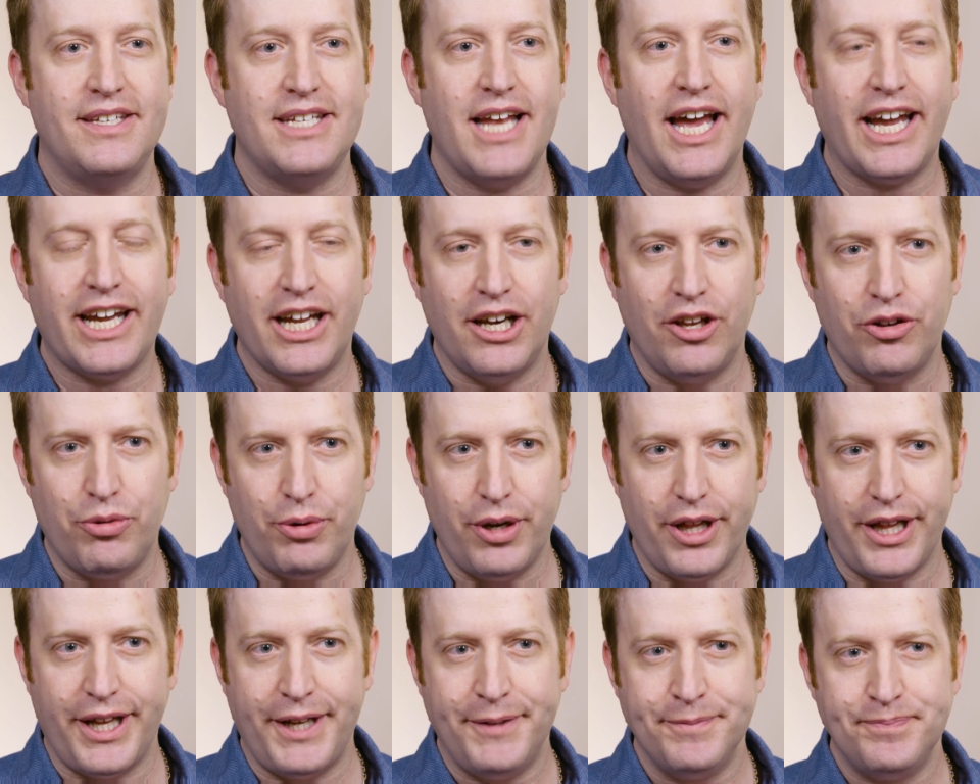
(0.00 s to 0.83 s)
second is
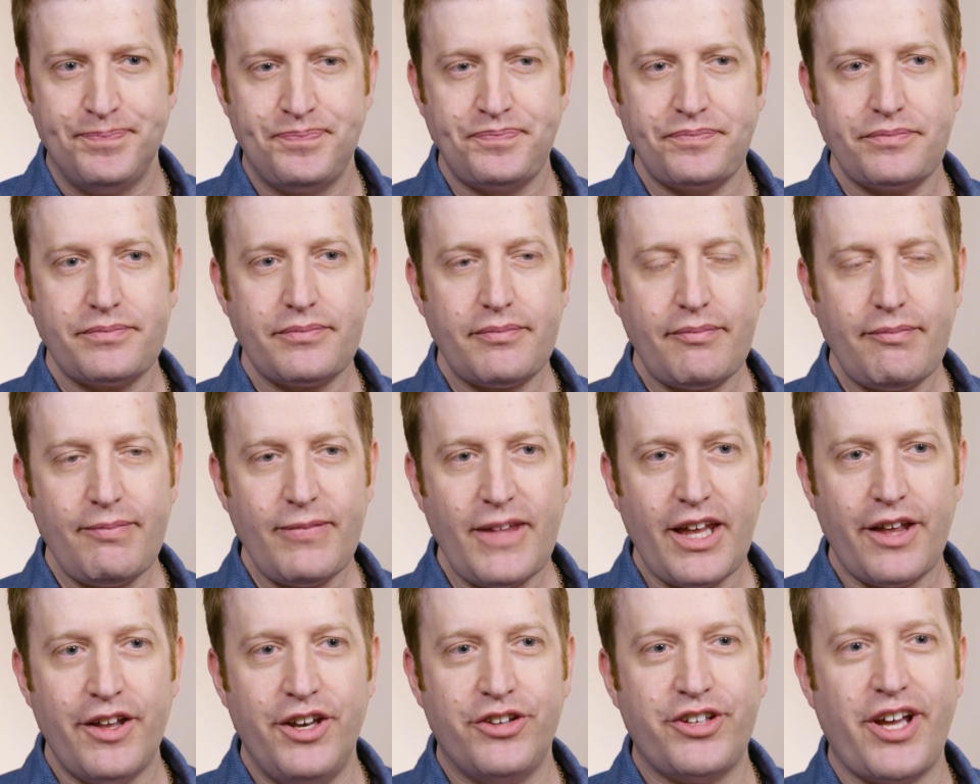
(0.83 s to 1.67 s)
really,
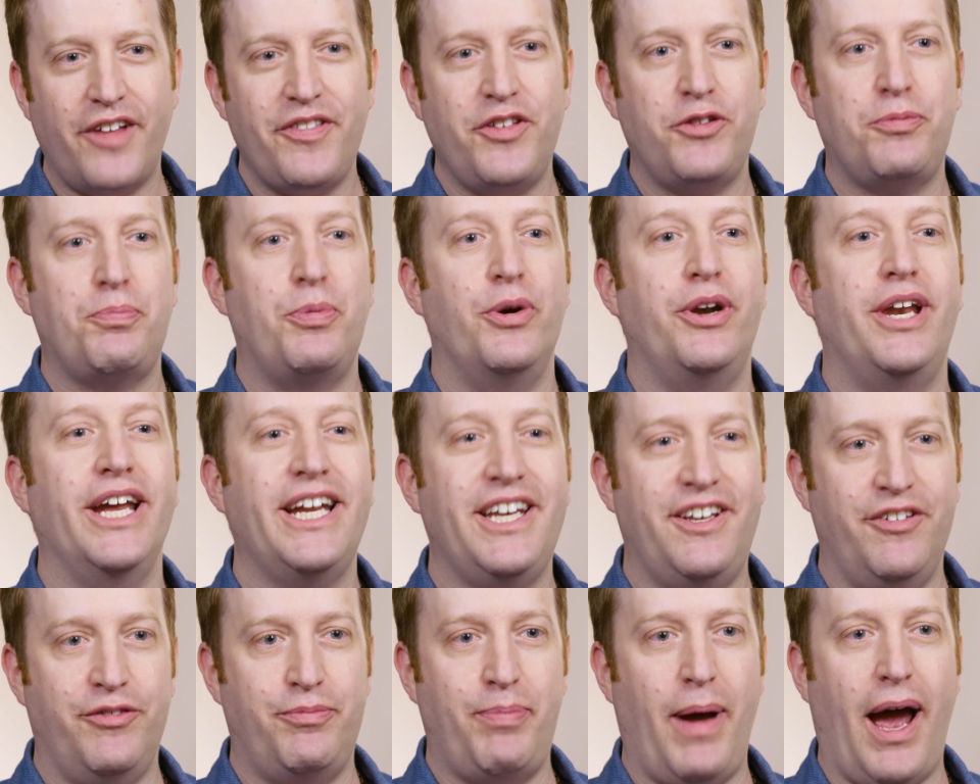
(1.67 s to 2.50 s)
it's got this
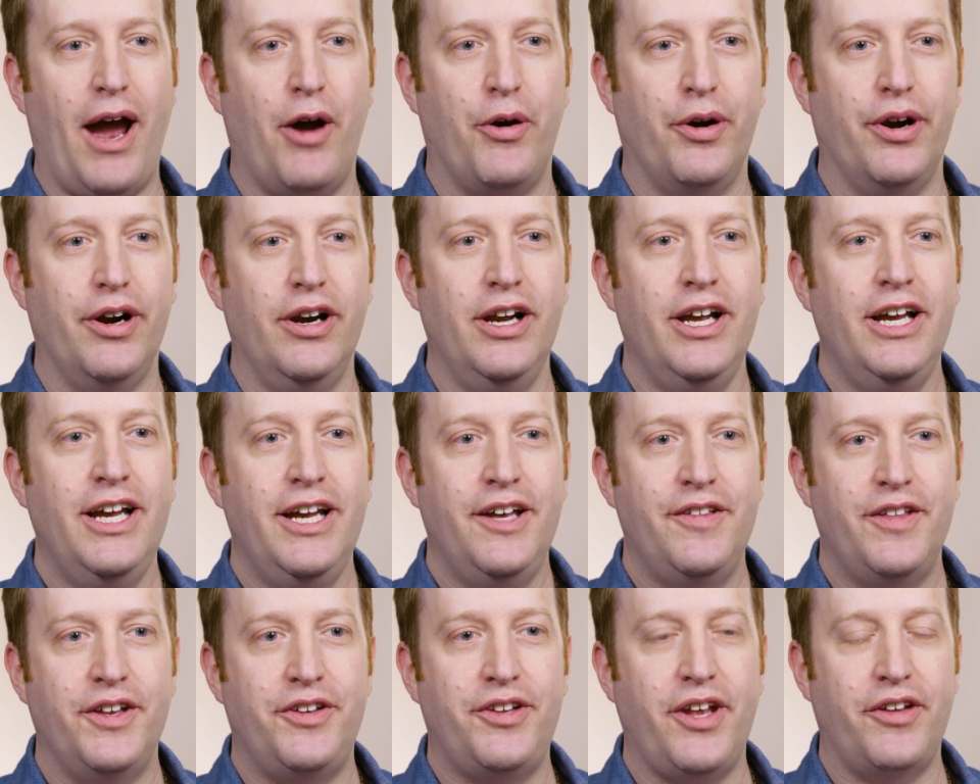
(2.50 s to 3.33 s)
predictive power
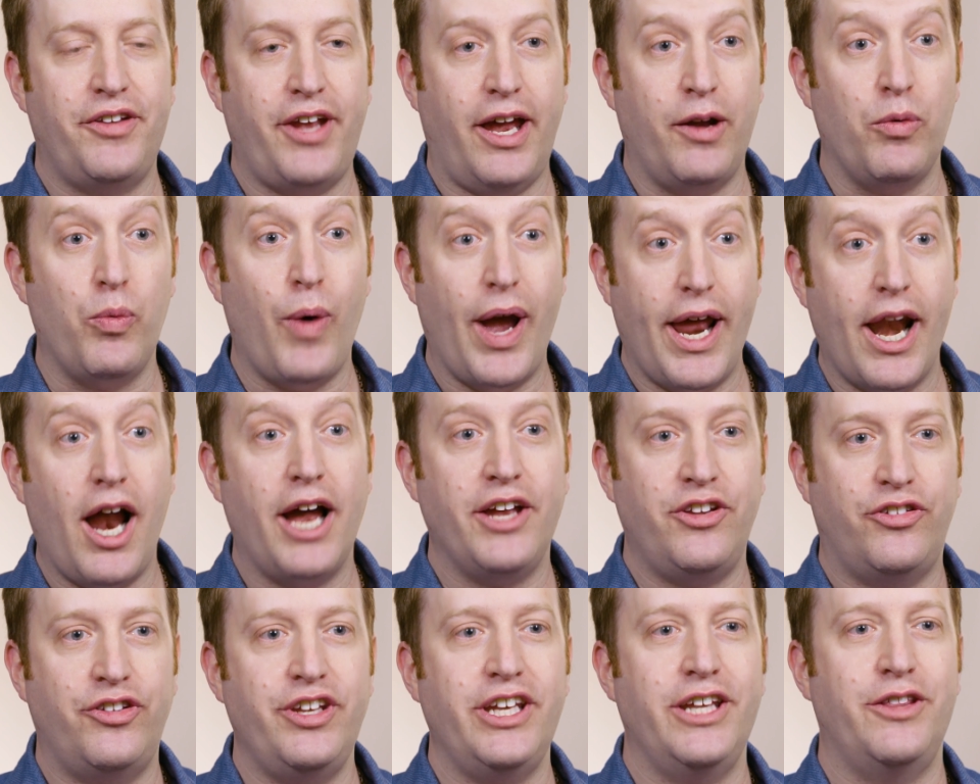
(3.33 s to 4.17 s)
that says, hey, when
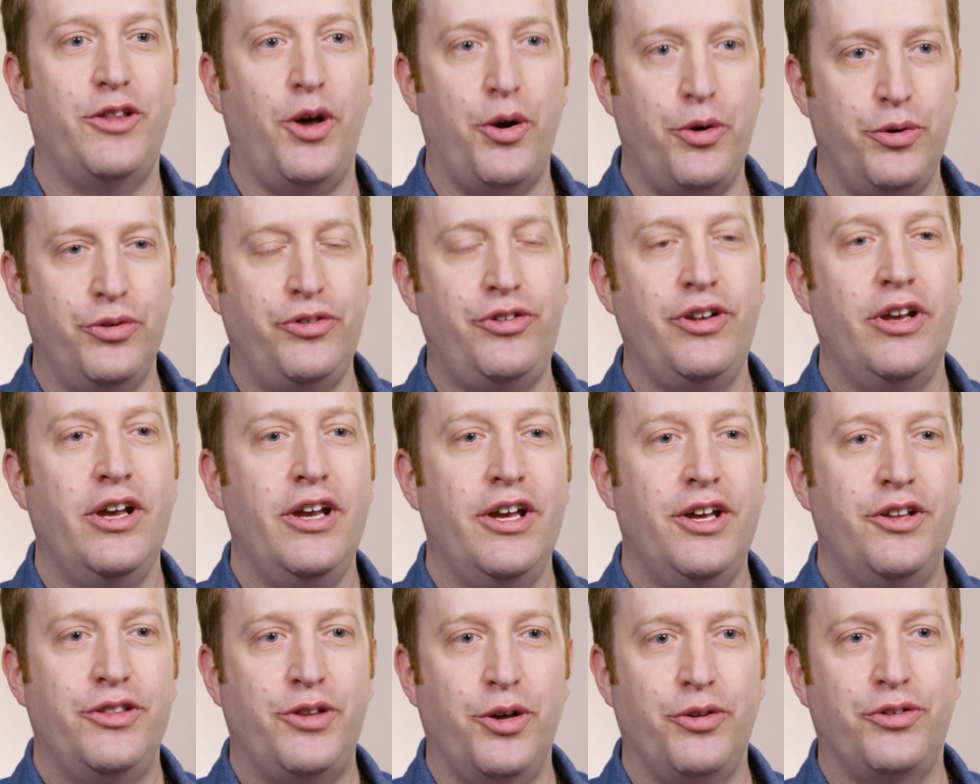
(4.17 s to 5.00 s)
I see those,
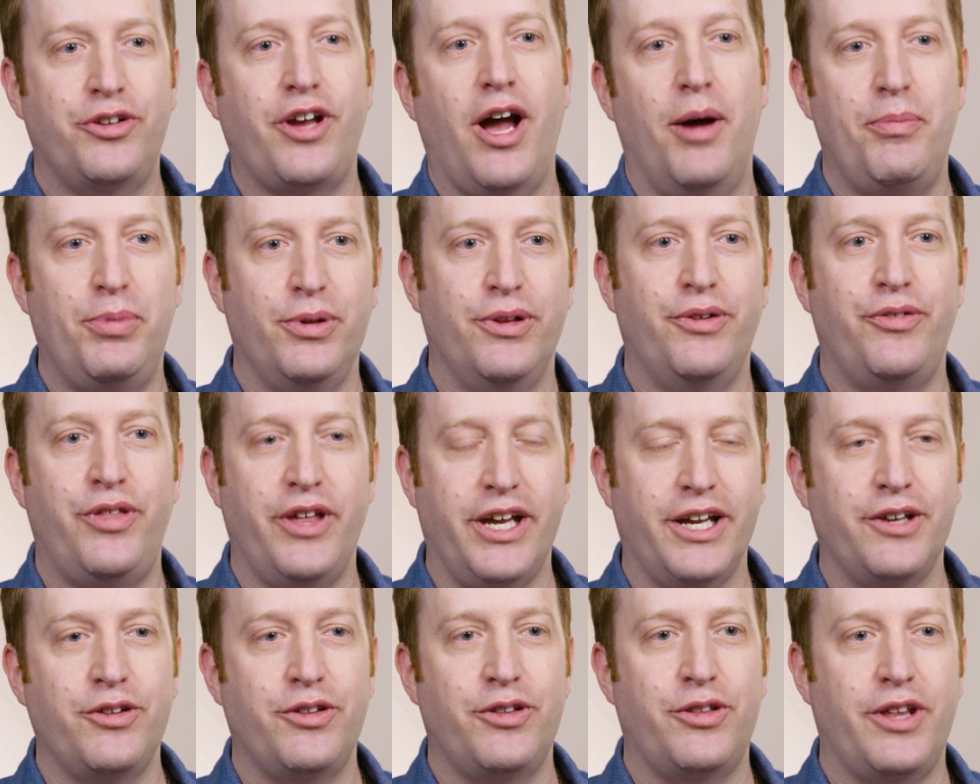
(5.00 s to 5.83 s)
those couple of
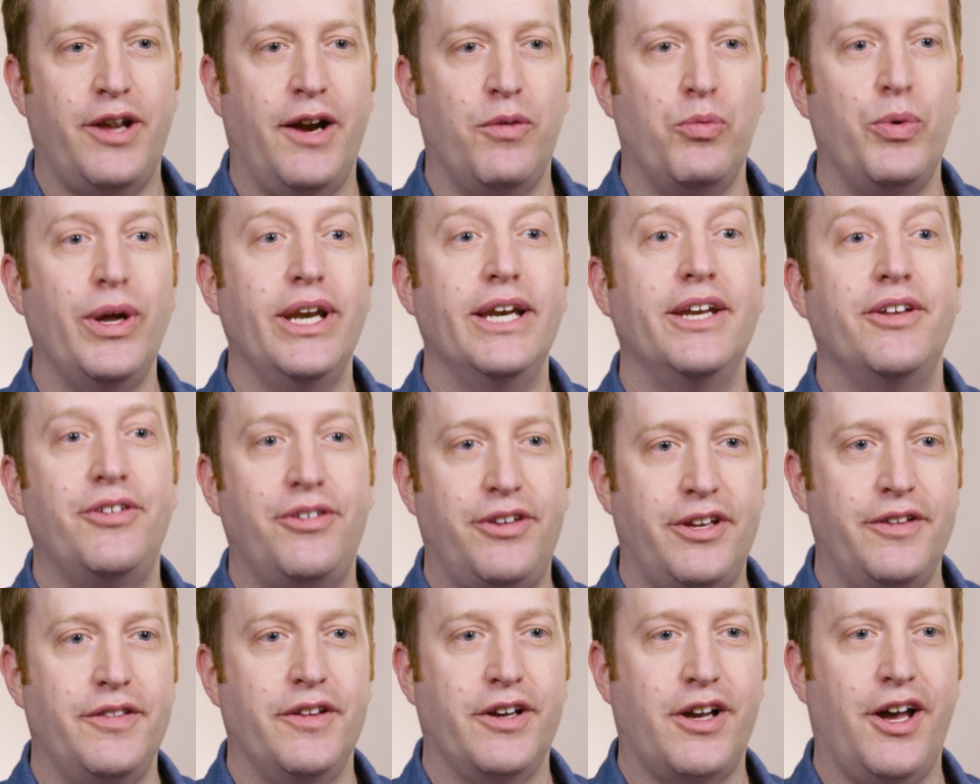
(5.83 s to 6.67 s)
things that I
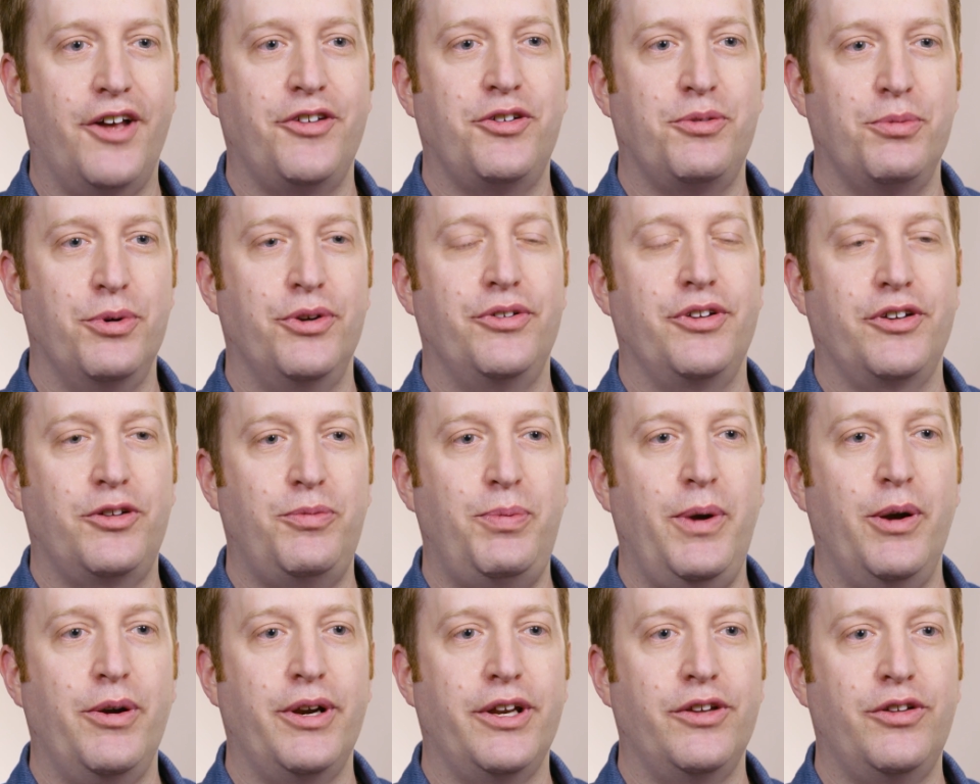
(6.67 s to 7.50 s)
witnessed in the customer's
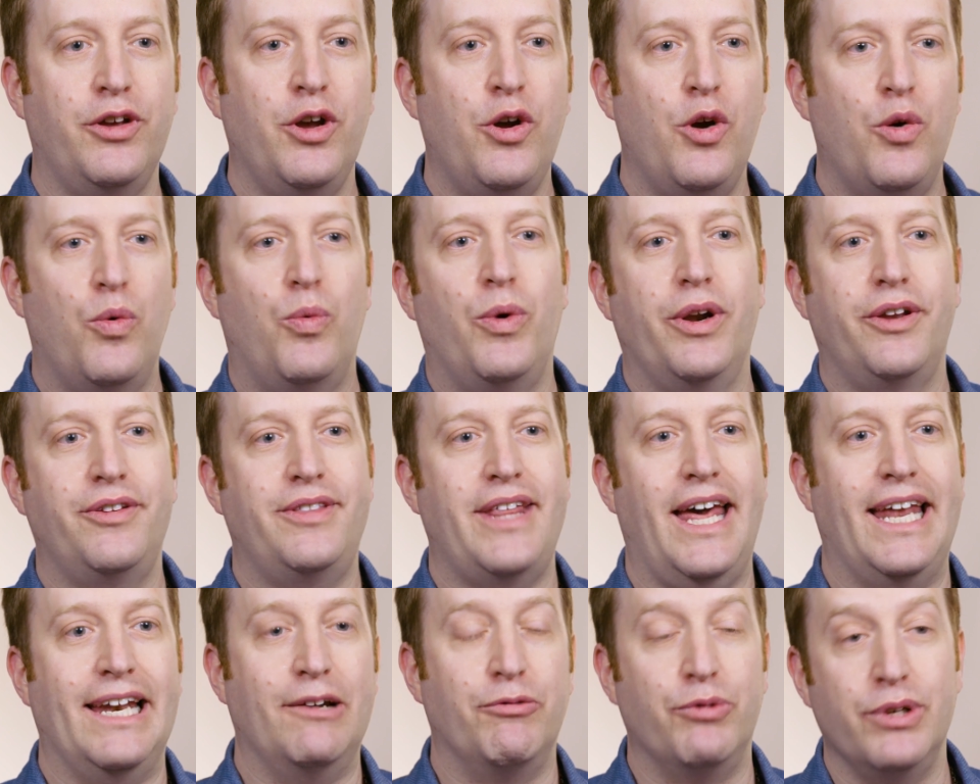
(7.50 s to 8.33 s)
experience, what does
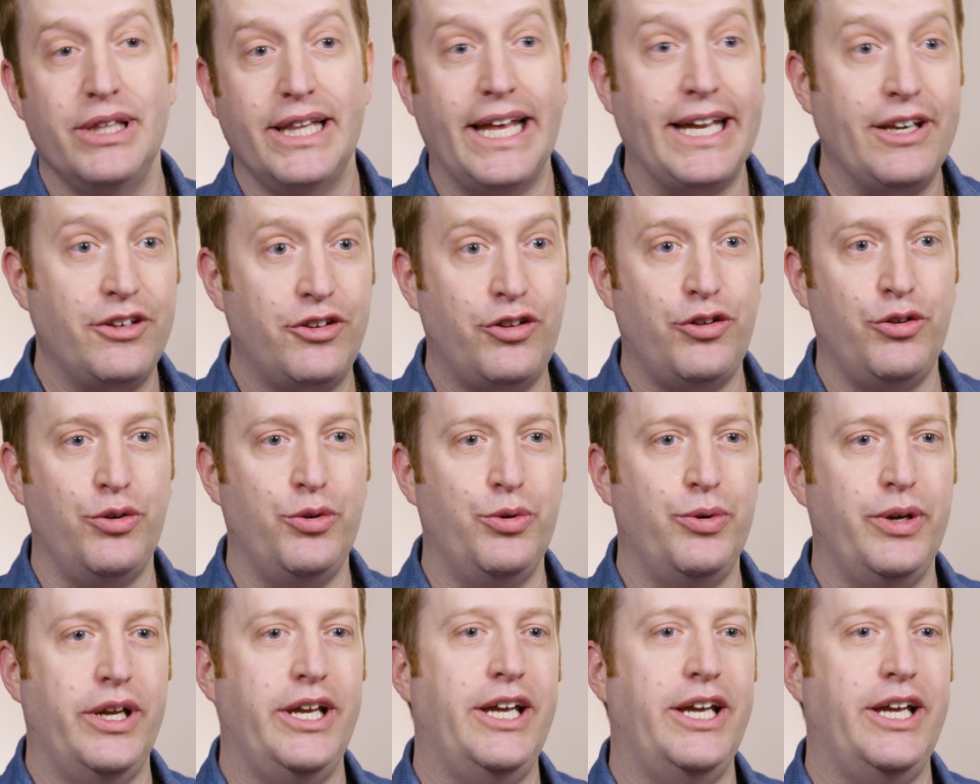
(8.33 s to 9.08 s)
that relate to